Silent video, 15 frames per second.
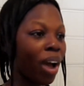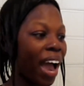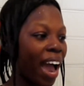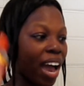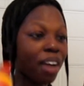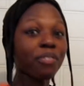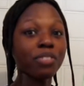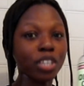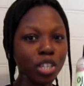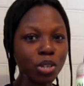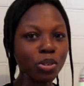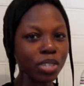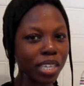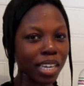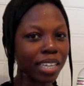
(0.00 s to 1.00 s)
after
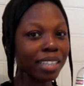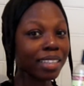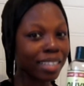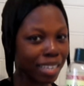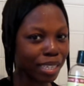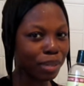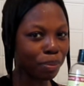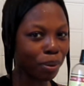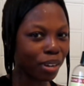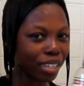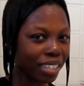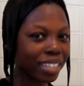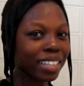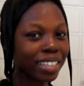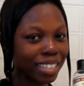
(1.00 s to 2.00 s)
using this
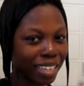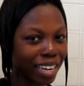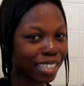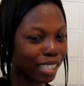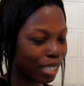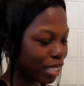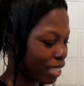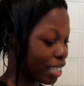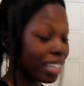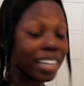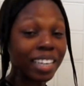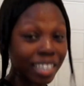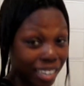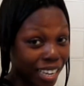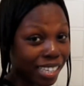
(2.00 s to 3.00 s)
product.
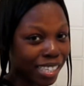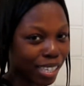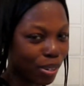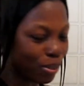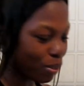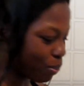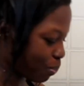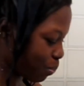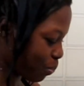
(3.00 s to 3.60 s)
Let's go.